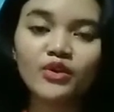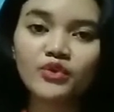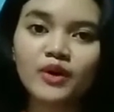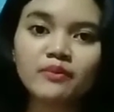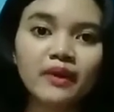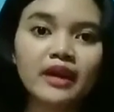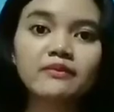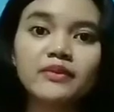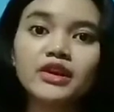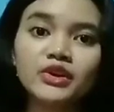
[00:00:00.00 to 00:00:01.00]
Verb
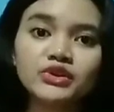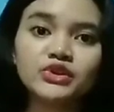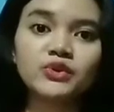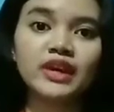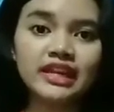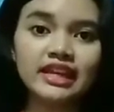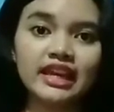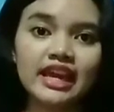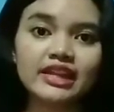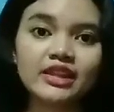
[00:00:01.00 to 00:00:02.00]
can be used to
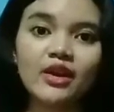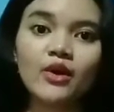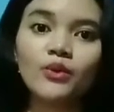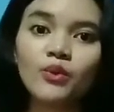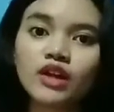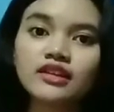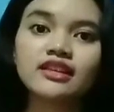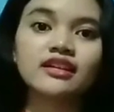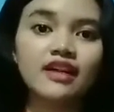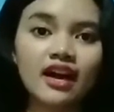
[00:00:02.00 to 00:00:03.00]
indicate what
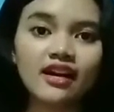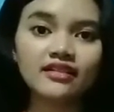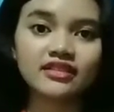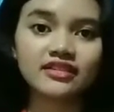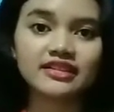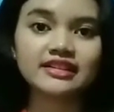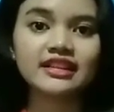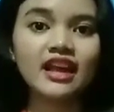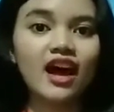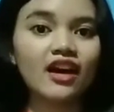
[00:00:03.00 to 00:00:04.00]
the characters
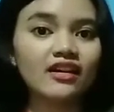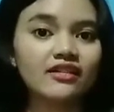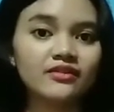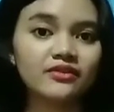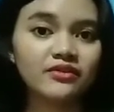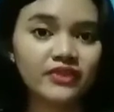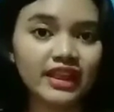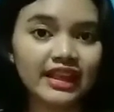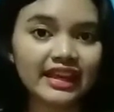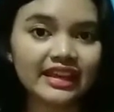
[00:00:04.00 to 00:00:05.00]
are
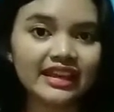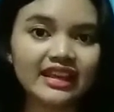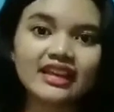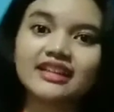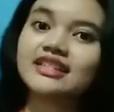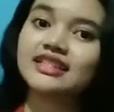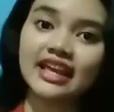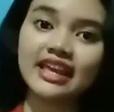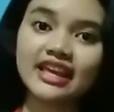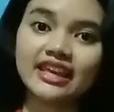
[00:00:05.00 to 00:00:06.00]
feeling,
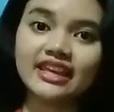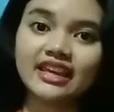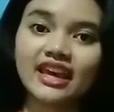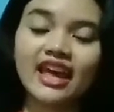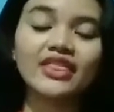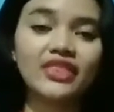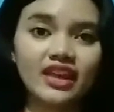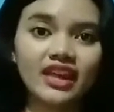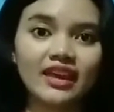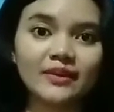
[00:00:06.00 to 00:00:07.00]
saying, and
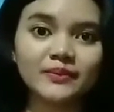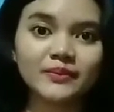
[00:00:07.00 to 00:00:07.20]
thinking.